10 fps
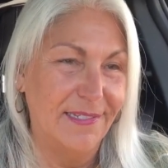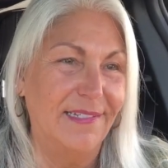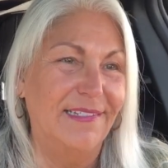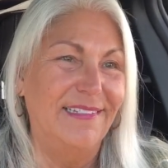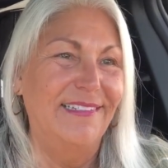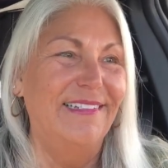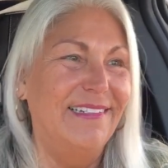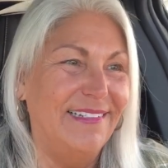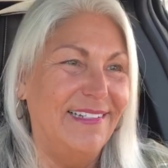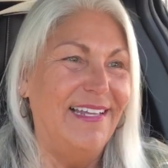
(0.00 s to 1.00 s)

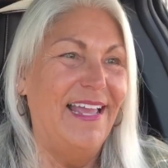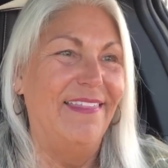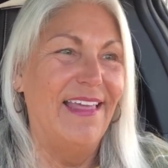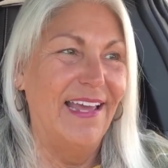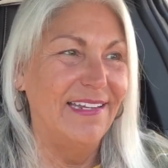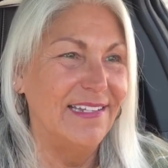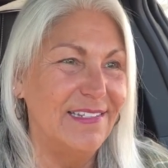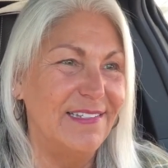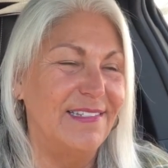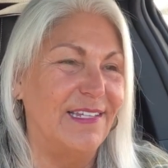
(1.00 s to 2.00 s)
and that
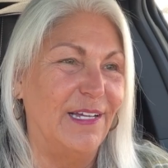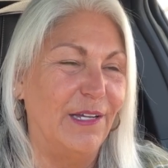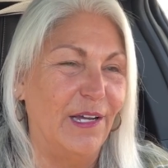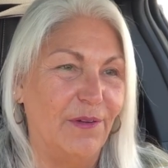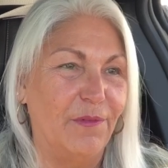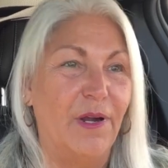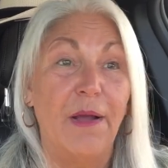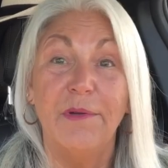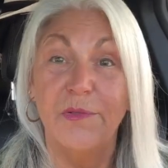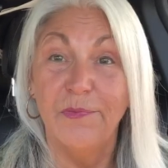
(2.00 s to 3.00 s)
is where
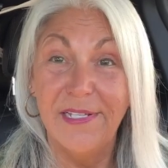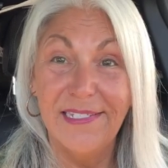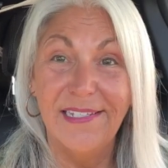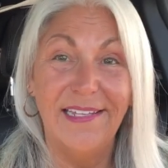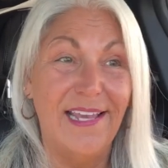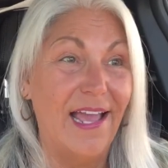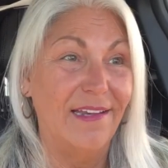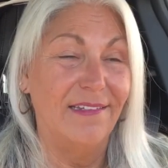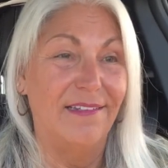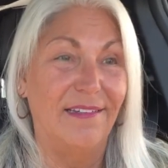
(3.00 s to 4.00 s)
I was recently at,